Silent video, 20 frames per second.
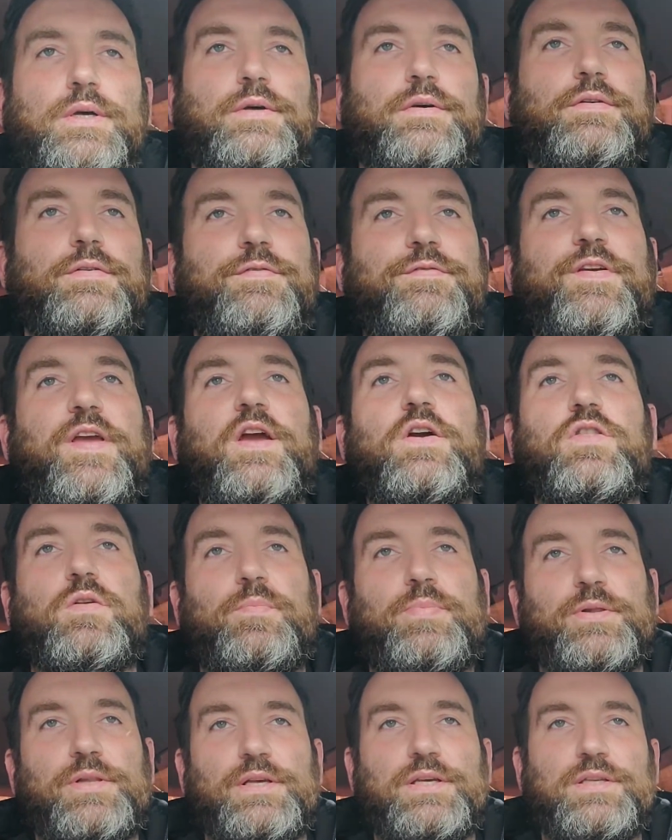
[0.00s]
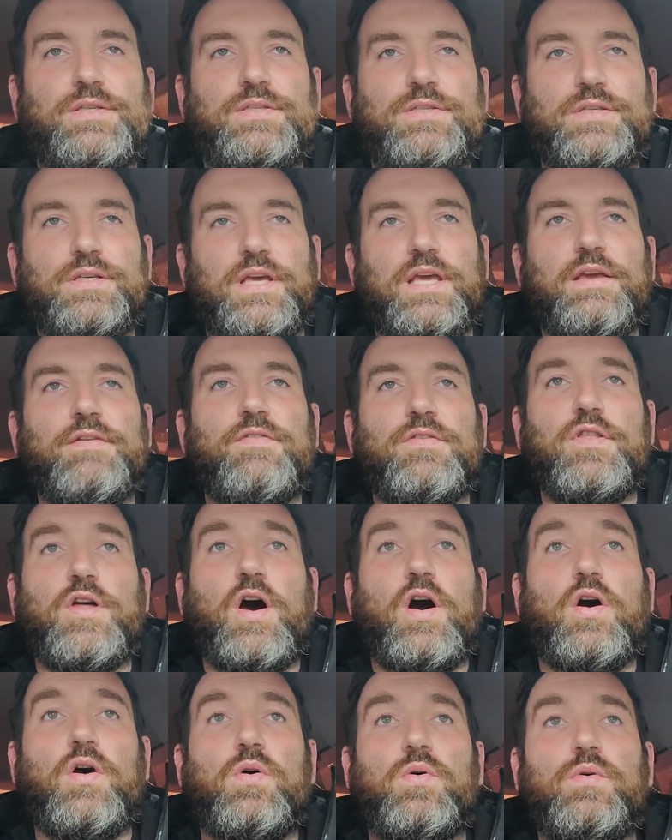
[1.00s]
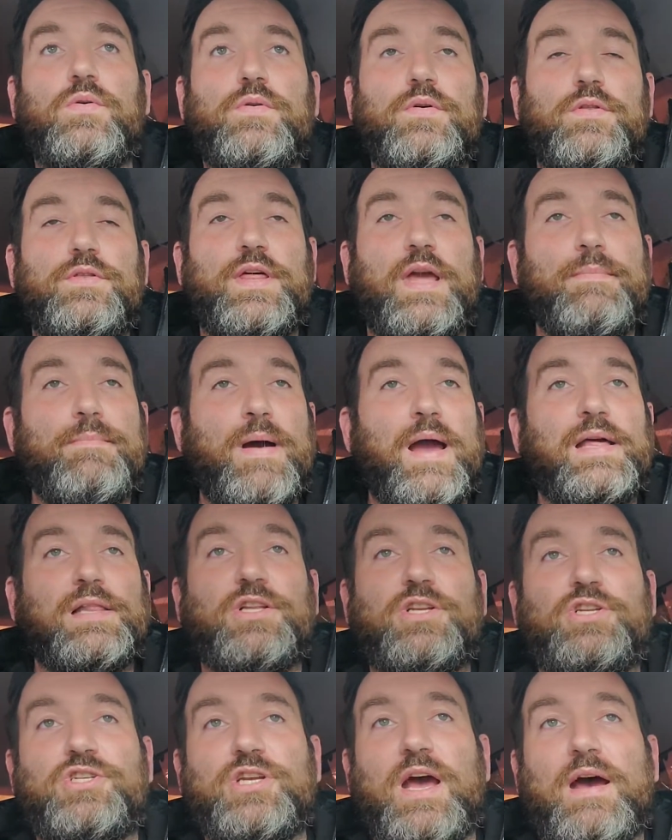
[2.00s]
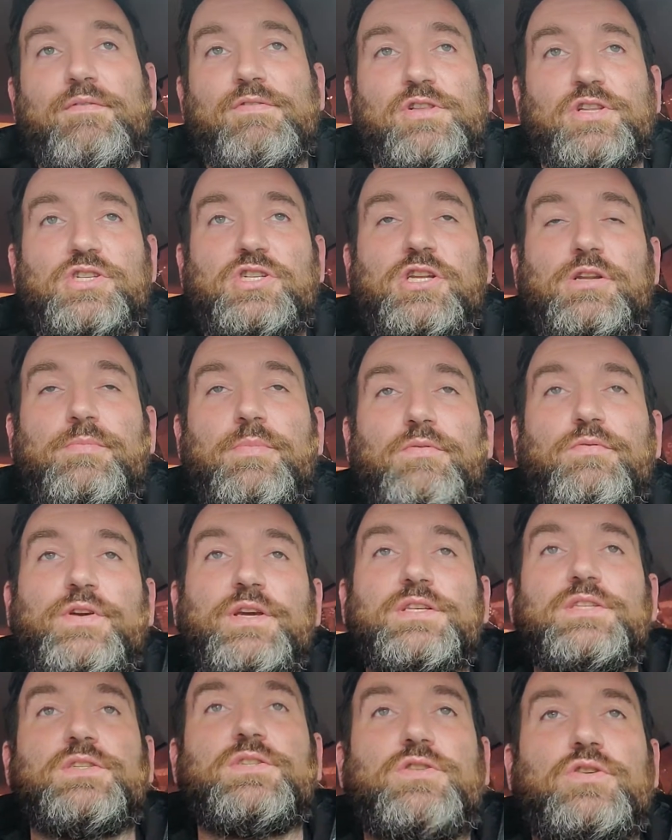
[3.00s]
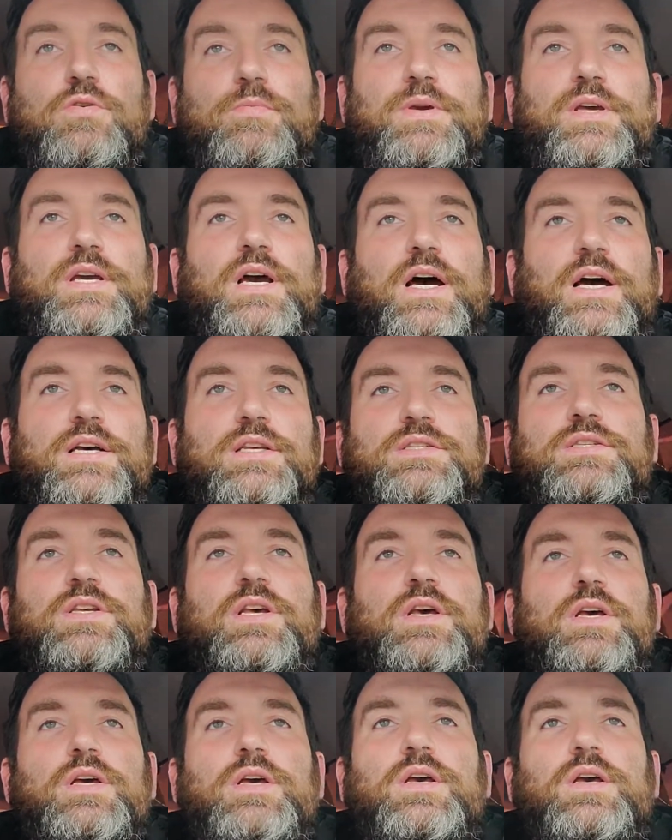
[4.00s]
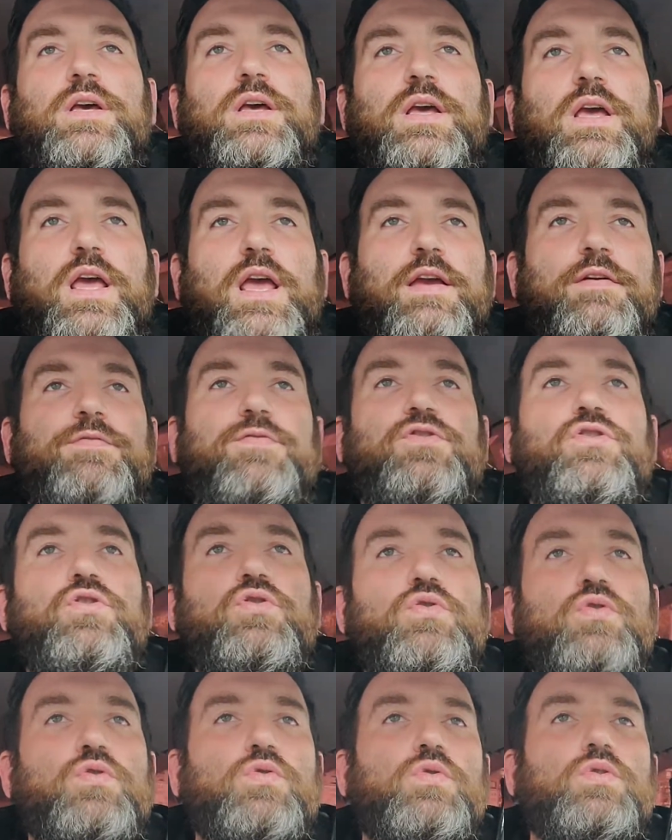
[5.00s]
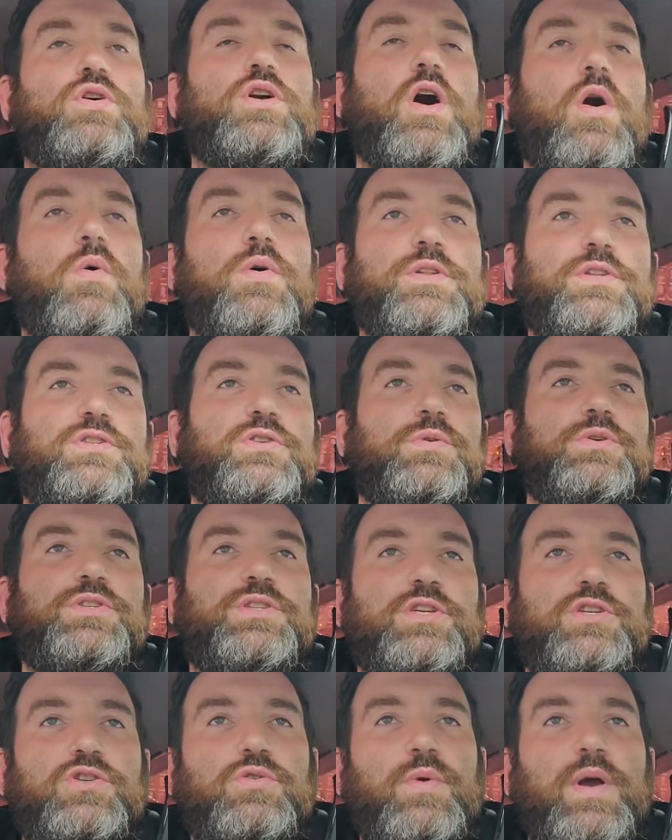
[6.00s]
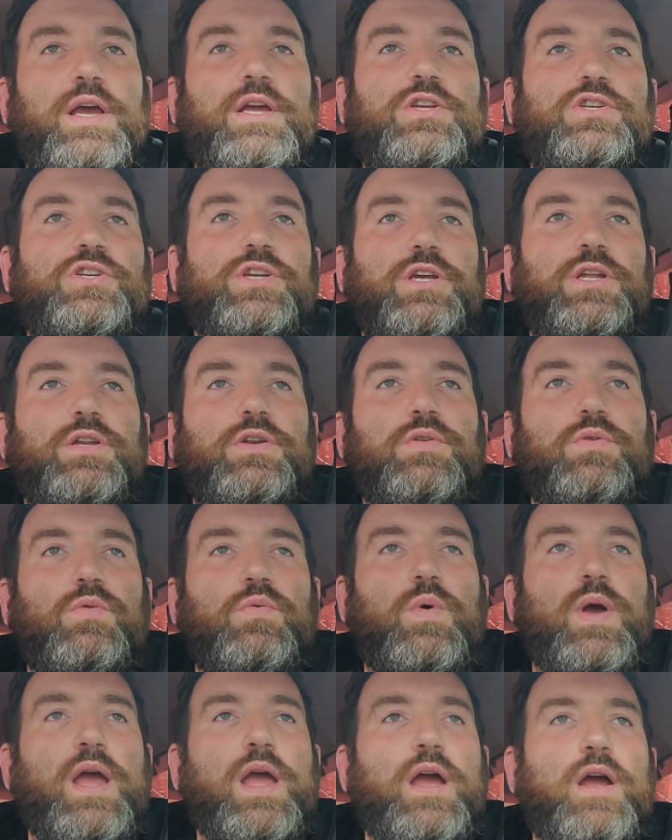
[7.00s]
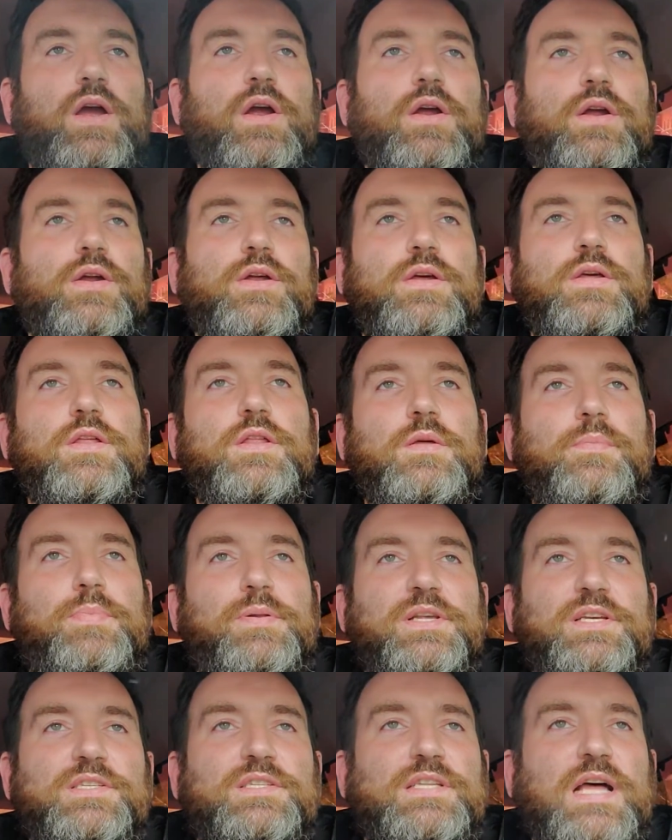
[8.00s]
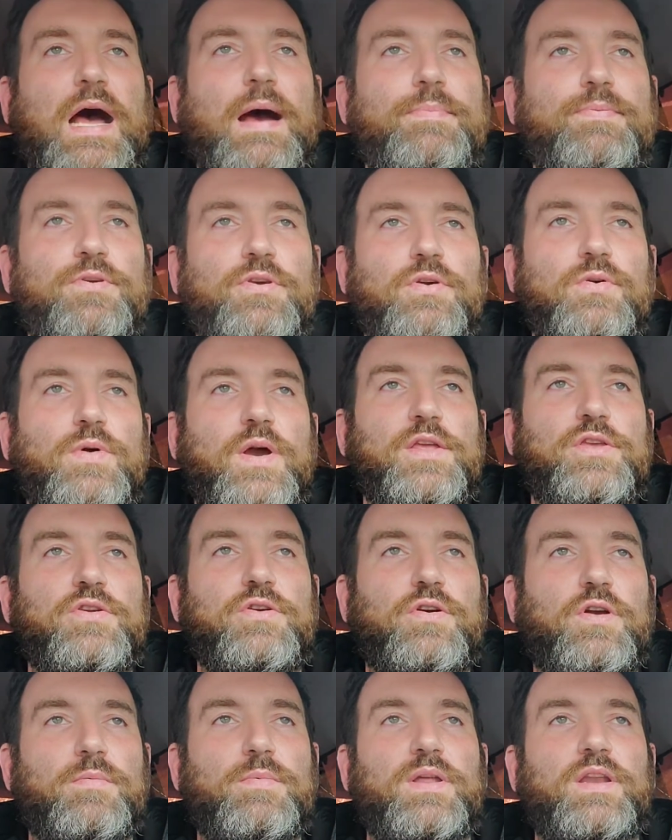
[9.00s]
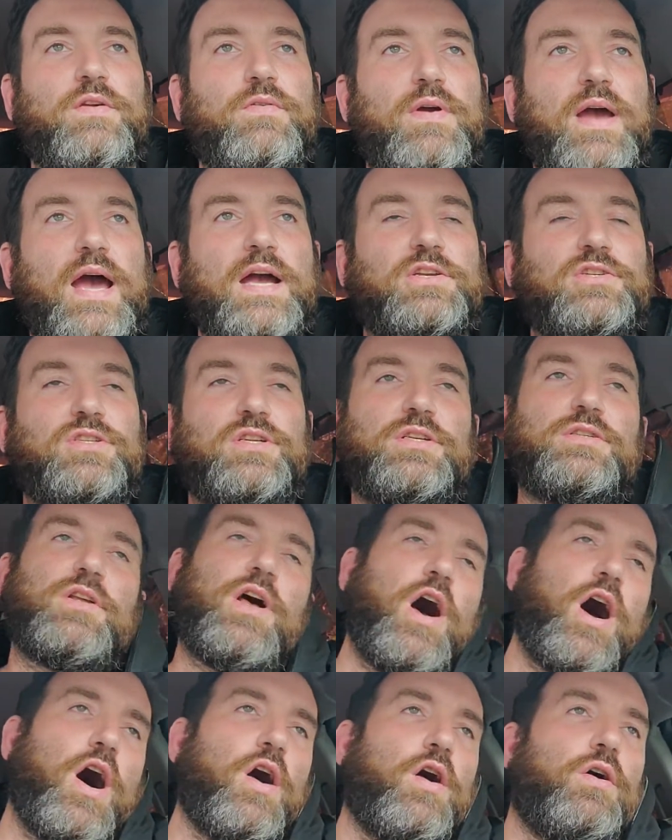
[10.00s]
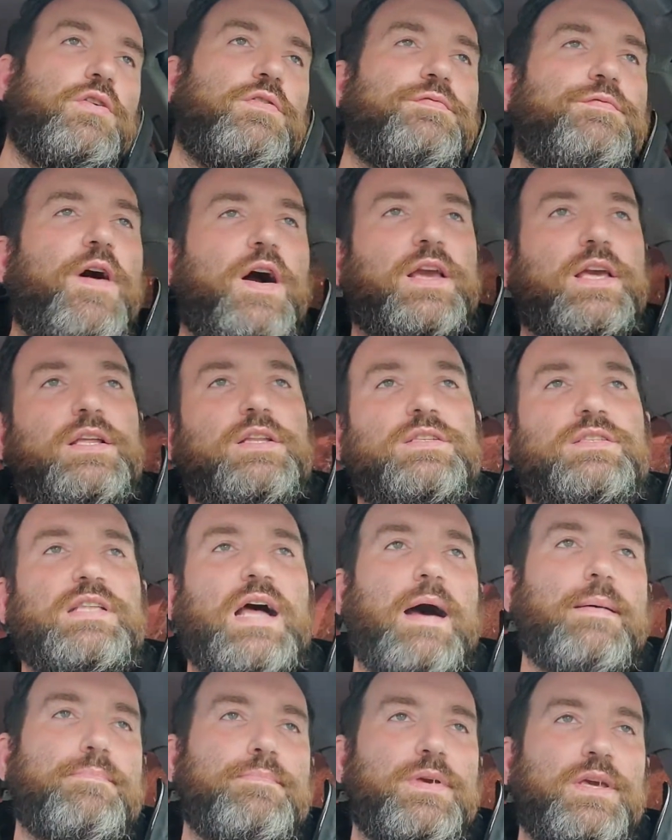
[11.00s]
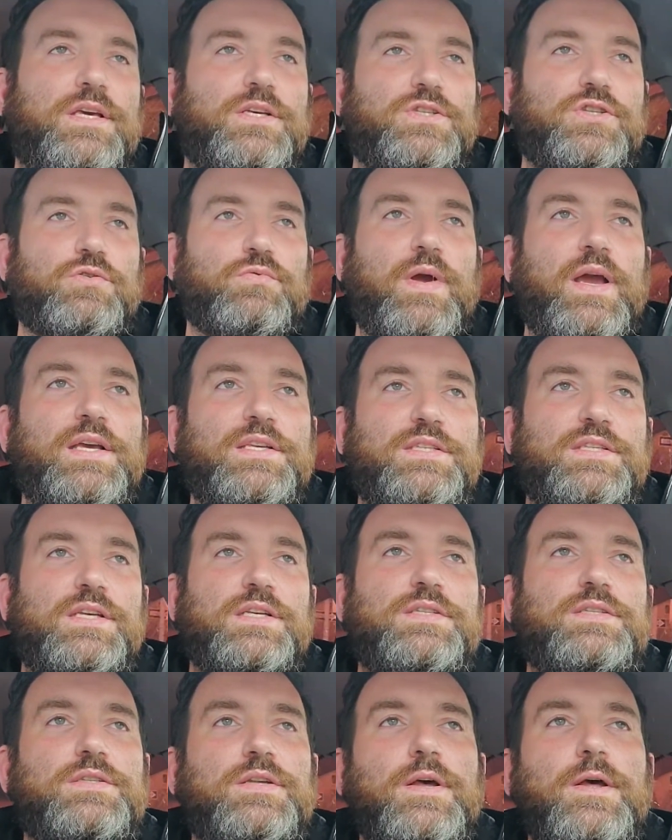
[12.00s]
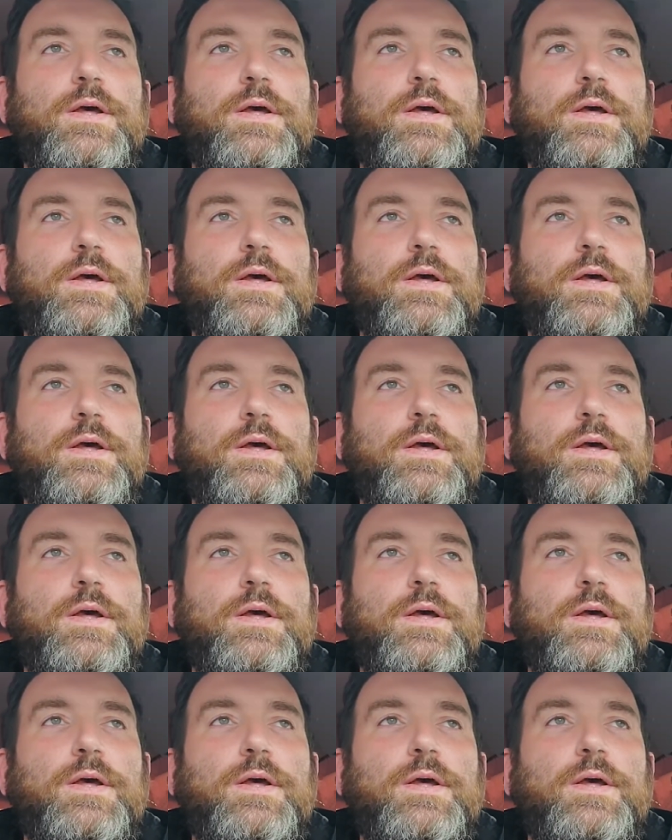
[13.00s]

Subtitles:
fear the police, even though they might have a legitimate reason to, because if you go into a situation where the police stop you and your immediate reaction is, oh, you fucking stopped me because you're racist,